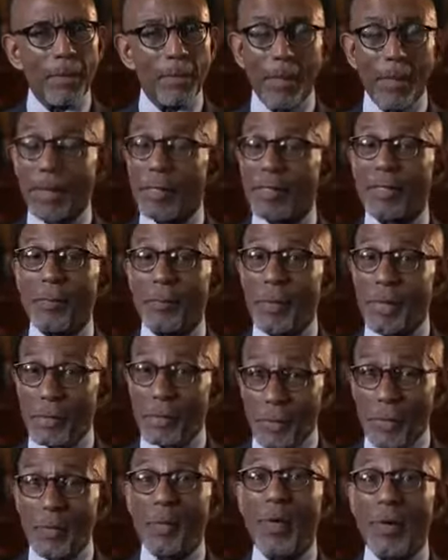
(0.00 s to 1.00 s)
Because to be
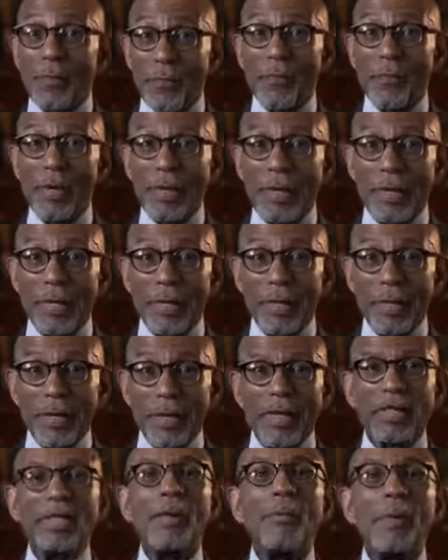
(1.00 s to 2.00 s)
truly free
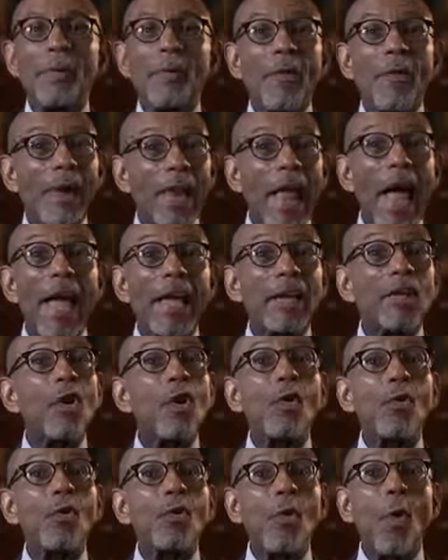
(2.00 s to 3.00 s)
is to be reliant
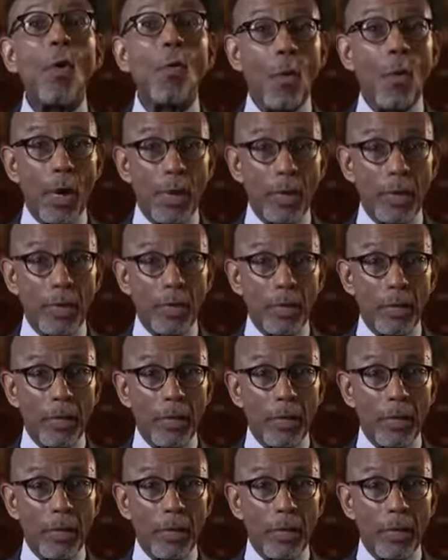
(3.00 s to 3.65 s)
on no one